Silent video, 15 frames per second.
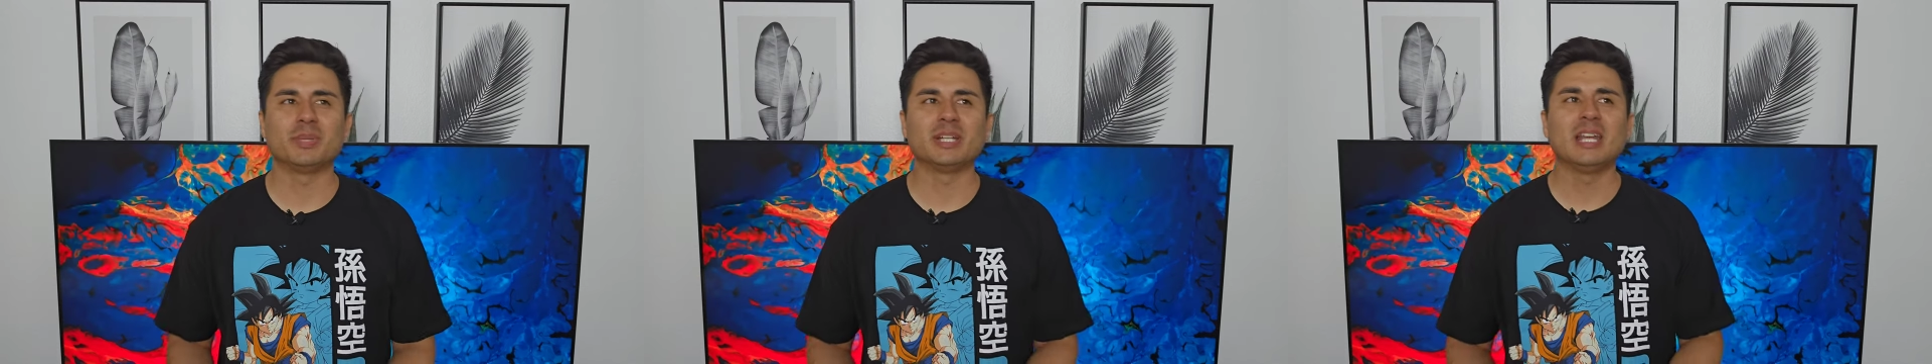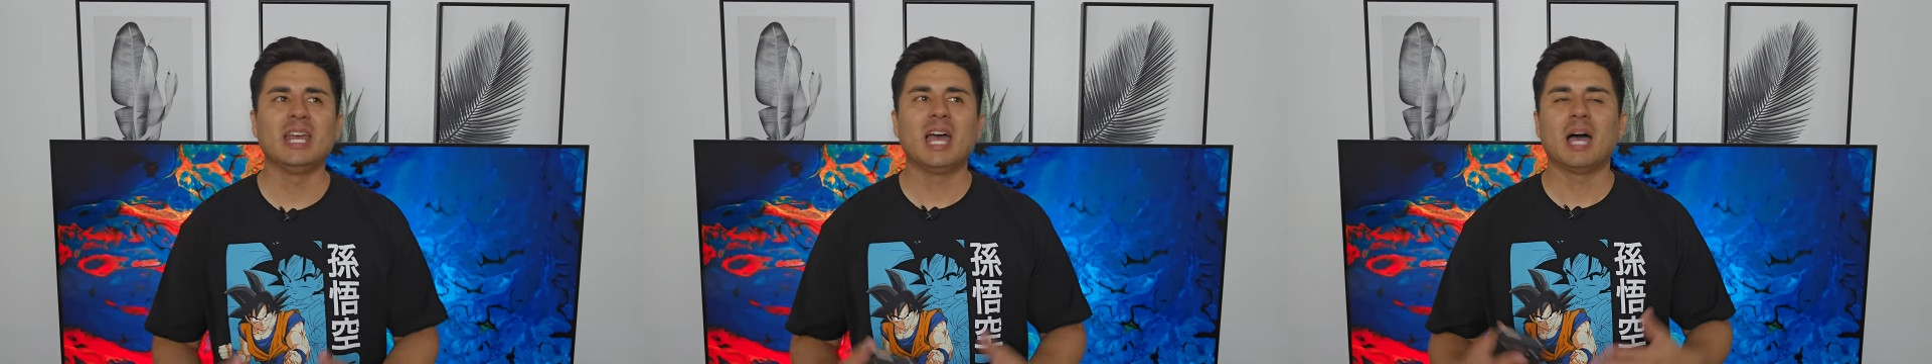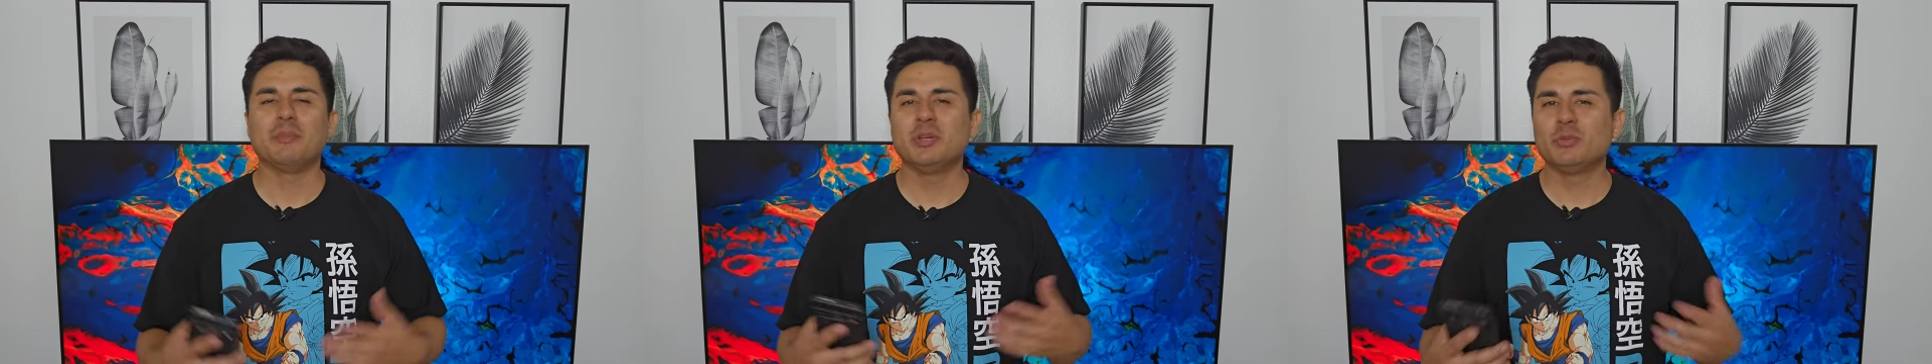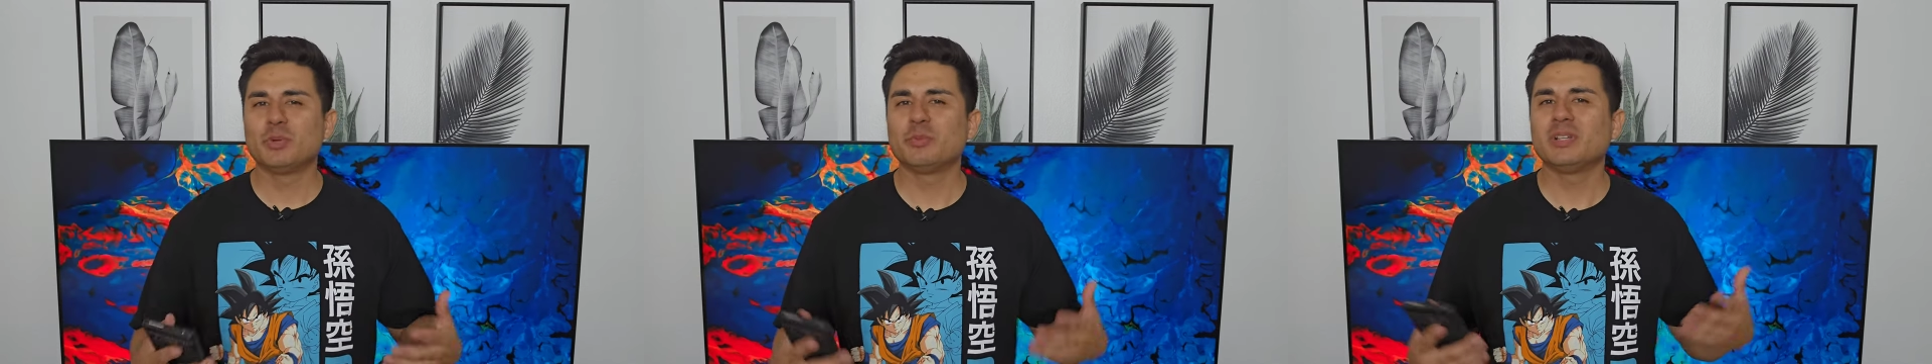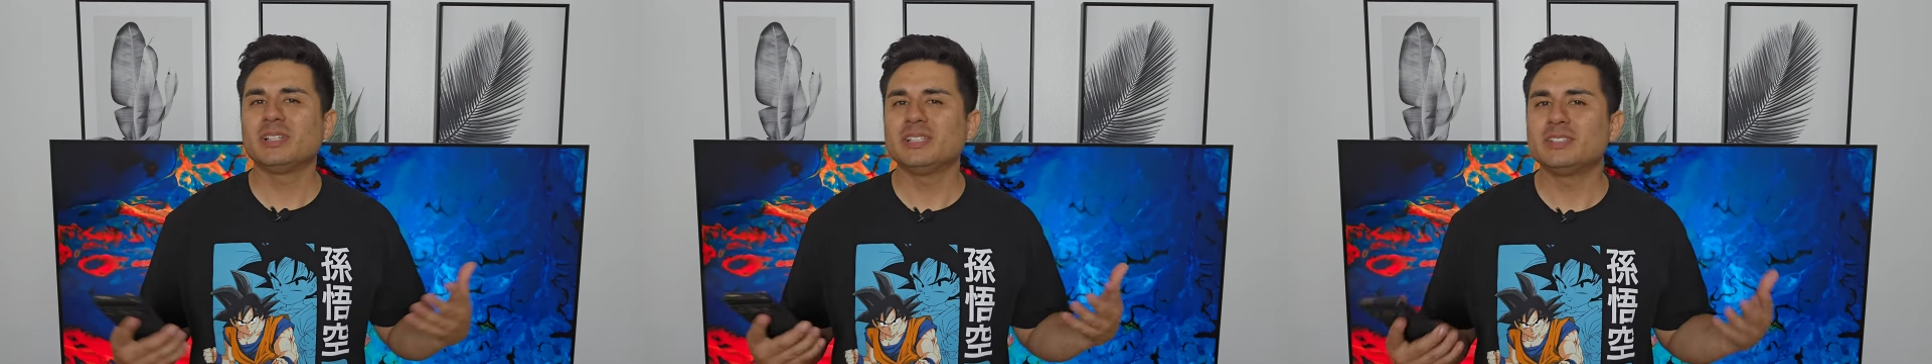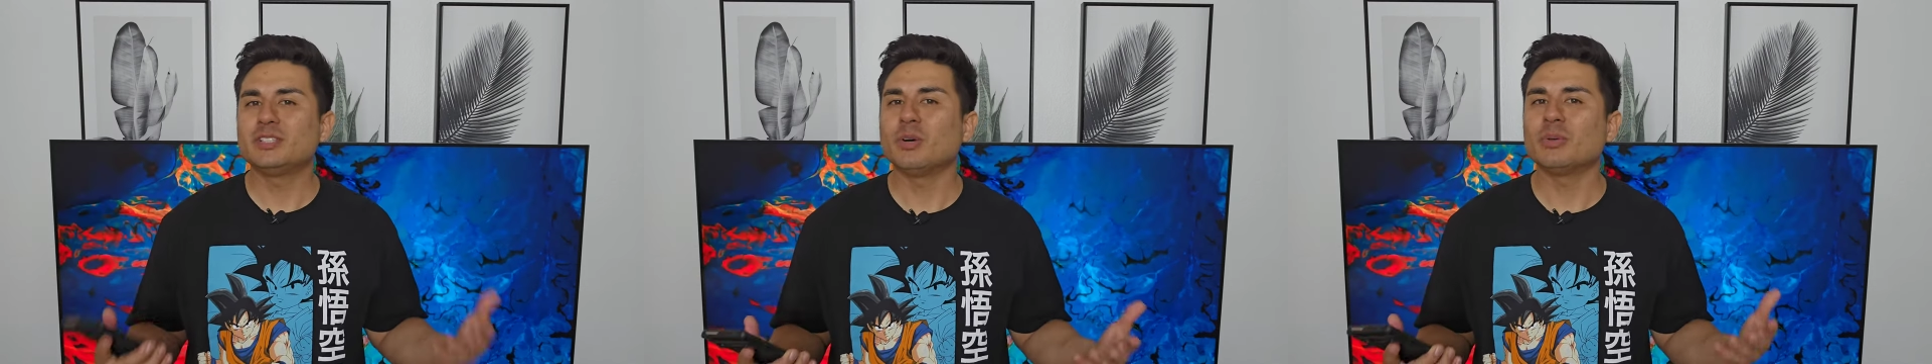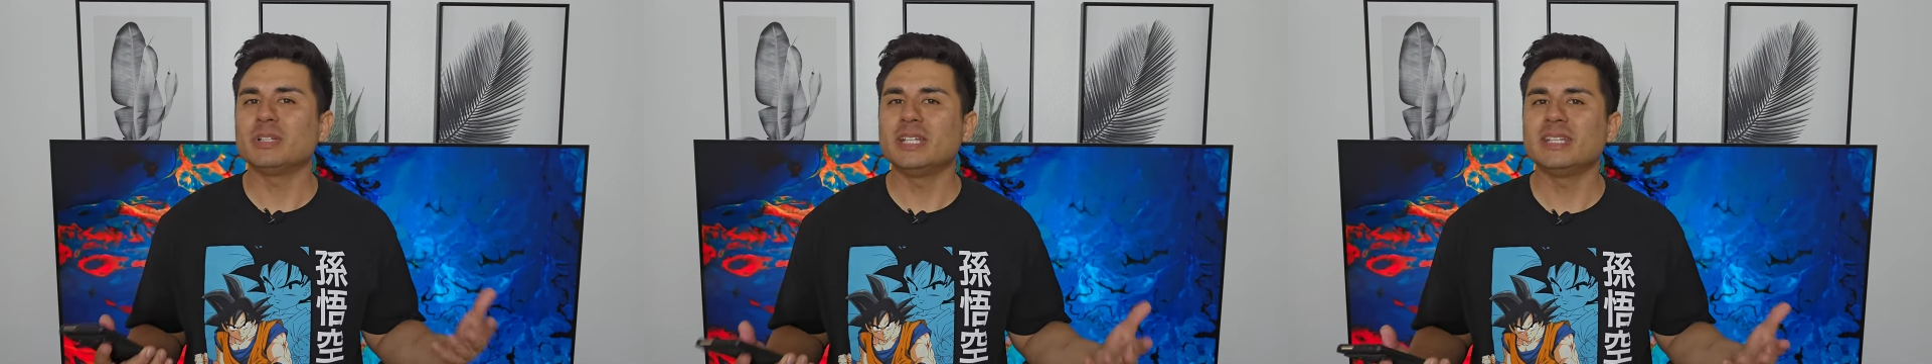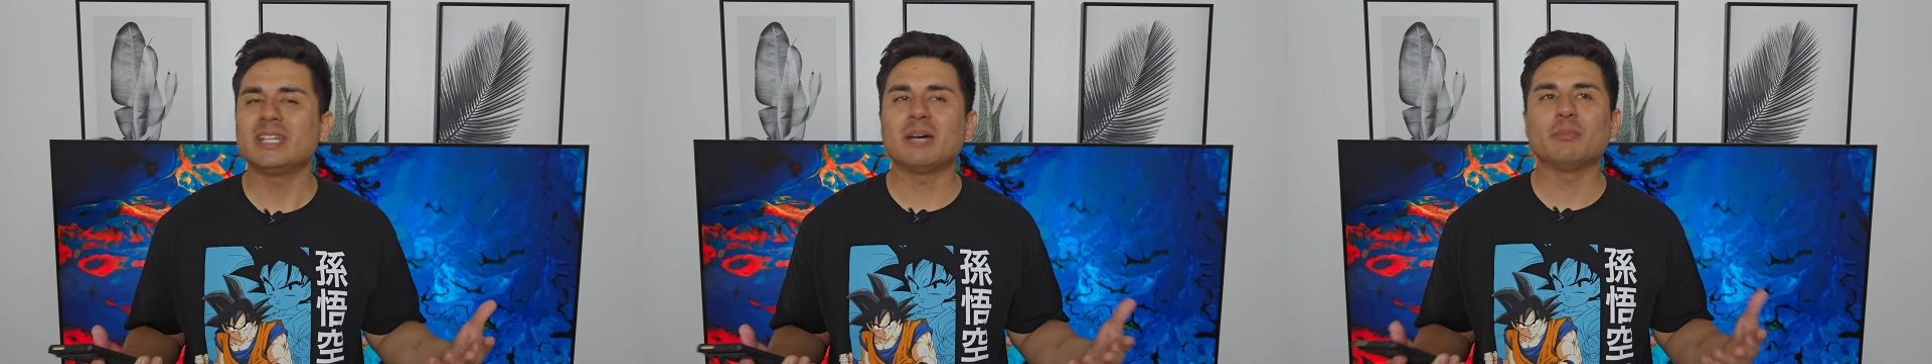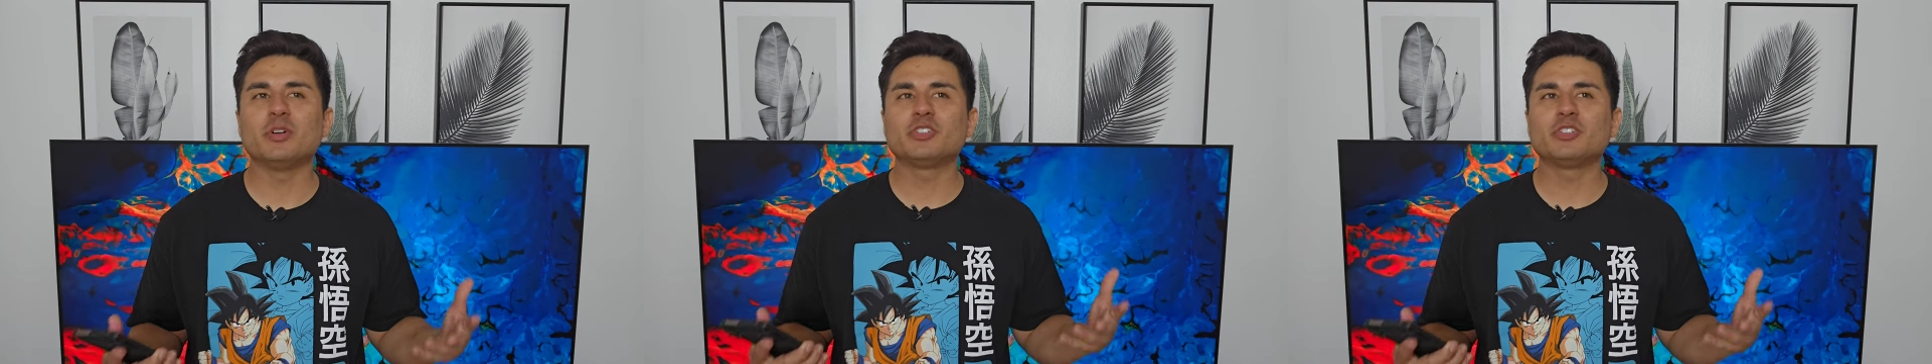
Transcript: but I mean, we really don't need that.